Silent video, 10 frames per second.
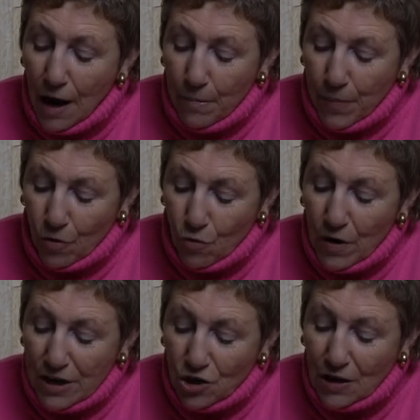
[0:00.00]
But
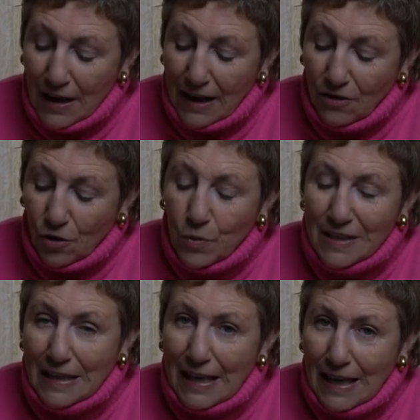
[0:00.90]
originally there was
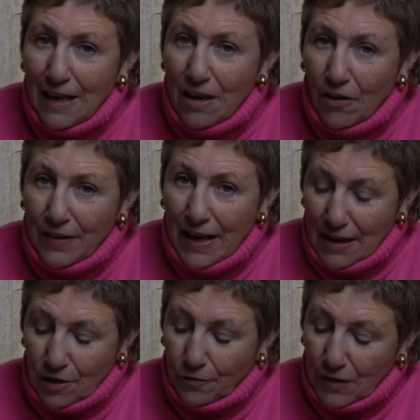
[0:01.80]
an E on the
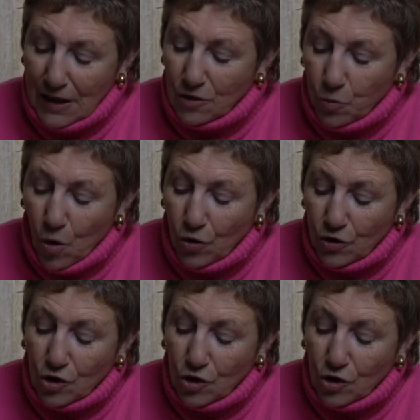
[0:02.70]
end of these words.